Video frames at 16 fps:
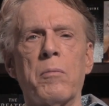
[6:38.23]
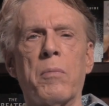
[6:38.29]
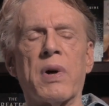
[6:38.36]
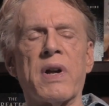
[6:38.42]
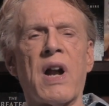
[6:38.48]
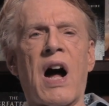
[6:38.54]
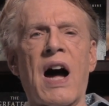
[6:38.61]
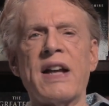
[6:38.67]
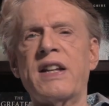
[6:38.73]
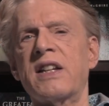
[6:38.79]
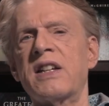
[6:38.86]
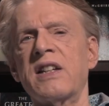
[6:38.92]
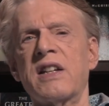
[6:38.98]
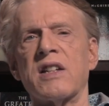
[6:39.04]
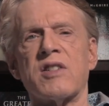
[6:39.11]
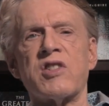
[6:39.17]
but I
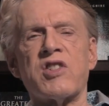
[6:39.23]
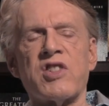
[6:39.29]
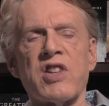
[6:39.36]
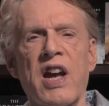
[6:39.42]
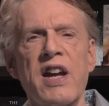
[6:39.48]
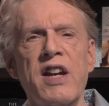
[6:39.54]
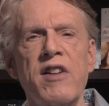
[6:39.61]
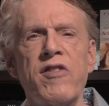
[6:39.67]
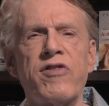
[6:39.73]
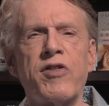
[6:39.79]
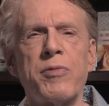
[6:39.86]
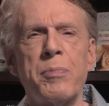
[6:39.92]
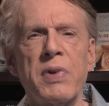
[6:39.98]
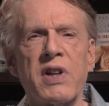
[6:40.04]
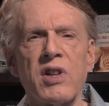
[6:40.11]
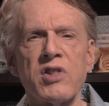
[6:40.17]
didn't get
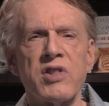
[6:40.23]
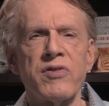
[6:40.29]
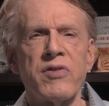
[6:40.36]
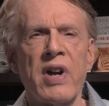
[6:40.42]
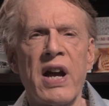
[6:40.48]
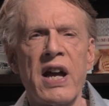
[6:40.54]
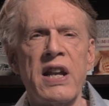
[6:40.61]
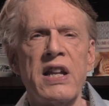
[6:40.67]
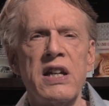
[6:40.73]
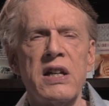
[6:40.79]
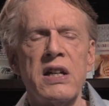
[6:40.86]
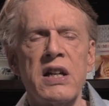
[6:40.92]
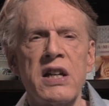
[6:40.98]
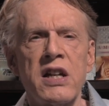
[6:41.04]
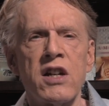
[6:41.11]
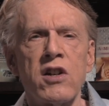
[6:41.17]
saved because of any
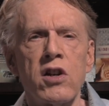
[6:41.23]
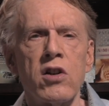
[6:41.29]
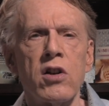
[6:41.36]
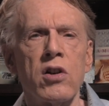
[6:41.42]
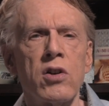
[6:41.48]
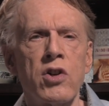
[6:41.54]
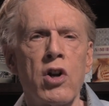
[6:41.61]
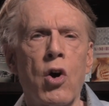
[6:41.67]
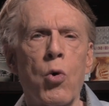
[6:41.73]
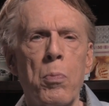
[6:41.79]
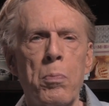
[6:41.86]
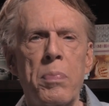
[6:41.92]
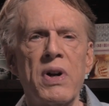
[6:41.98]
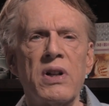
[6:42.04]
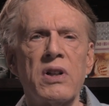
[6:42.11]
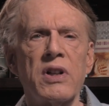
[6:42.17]
inner
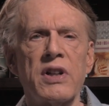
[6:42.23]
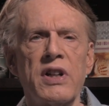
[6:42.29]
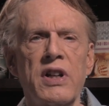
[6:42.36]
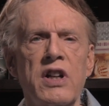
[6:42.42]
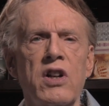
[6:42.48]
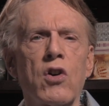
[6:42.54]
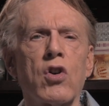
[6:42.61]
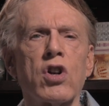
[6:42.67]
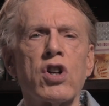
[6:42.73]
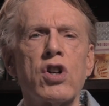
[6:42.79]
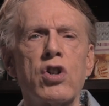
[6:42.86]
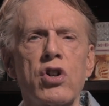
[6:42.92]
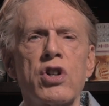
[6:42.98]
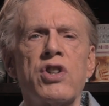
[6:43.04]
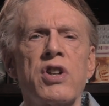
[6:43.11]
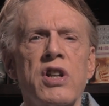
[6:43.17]
nobility or
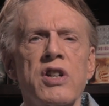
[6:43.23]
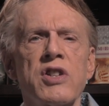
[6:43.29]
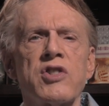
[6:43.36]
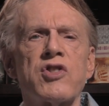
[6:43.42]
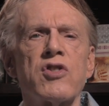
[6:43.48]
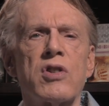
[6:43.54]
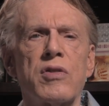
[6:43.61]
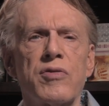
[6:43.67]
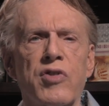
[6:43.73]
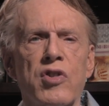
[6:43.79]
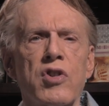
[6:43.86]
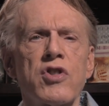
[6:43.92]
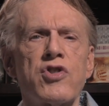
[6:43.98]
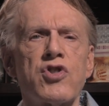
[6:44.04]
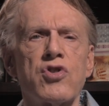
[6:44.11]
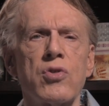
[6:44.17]
goodness or
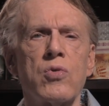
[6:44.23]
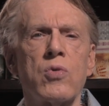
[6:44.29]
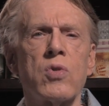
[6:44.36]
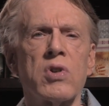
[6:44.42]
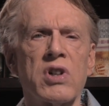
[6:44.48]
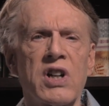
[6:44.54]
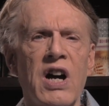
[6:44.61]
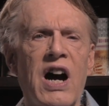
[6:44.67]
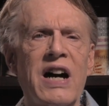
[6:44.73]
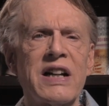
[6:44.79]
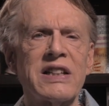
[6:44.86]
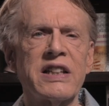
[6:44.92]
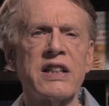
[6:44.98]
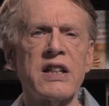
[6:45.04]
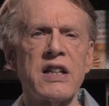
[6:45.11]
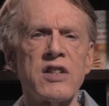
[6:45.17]
virtue or
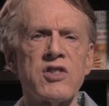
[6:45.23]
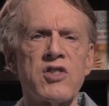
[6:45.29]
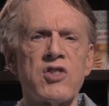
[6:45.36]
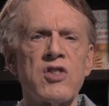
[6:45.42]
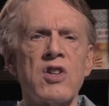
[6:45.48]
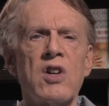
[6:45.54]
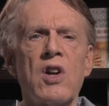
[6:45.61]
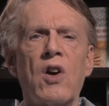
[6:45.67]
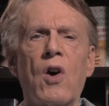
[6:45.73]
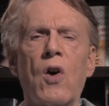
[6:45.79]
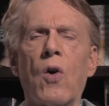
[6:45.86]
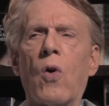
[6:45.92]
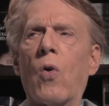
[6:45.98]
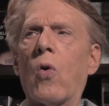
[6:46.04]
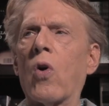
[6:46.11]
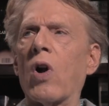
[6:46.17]
godliness
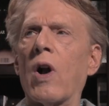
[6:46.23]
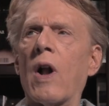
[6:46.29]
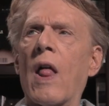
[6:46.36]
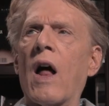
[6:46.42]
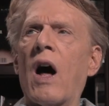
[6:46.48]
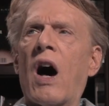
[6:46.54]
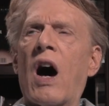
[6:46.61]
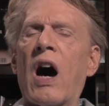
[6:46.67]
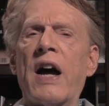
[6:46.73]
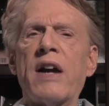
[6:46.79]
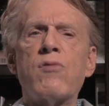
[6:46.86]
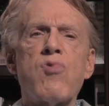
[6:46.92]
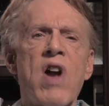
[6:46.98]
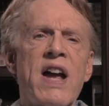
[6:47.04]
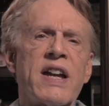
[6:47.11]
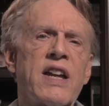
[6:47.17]
or
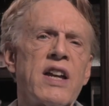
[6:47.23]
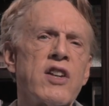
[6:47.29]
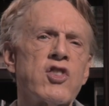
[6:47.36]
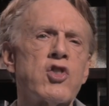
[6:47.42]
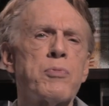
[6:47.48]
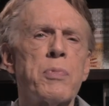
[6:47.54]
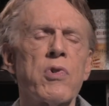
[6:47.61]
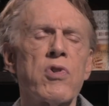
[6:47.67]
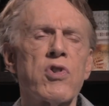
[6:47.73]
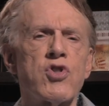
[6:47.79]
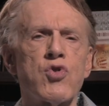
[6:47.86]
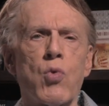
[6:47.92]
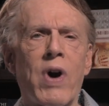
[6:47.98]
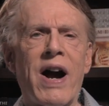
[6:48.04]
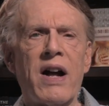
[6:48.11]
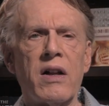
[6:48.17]
high-ranking
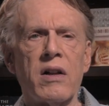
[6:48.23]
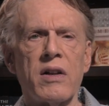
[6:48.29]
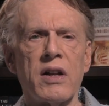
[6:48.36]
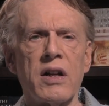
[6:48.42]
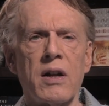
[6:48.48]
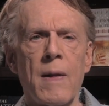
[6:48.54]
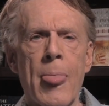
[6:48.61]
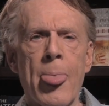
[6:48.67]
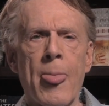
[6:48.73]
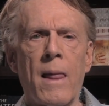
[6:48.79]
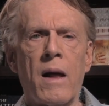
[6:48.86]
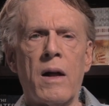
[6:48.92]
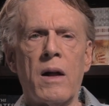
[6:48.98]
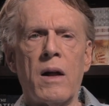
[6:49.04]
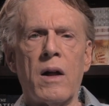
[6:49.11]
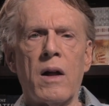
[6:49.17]
spirituality.
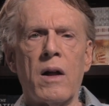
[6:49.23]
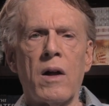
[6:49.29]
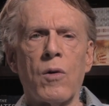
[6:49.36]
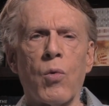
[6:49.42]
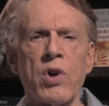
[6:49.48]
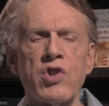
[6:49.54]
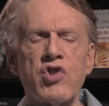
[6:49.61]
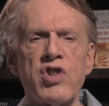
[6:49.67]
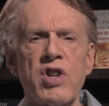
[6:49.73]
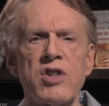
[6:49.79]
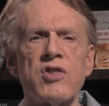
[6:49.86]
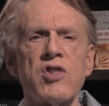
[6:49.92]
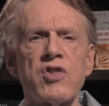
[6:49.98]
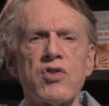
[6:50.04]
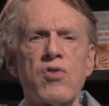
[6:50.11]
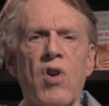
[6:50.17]
When
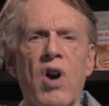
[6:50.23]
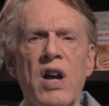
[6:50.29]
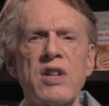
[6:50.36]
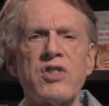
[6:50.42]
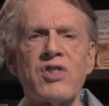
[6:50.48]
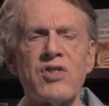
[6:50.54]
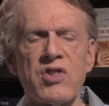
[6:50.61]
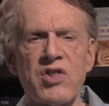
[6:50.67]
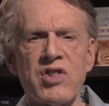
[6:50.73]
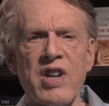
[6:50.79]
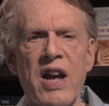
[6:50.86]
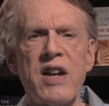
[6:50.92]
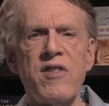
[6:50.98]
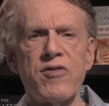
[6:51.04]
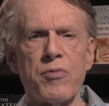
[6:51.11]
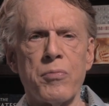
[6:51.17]
Jesus Christ
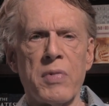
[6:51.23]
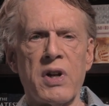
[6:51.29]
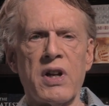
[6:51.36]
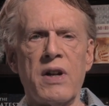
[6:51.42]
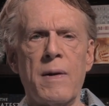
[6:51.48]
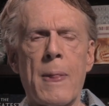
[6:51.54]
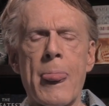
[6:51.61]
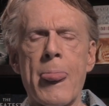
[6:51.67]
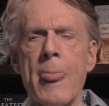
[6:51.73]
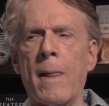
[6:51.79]
saved me,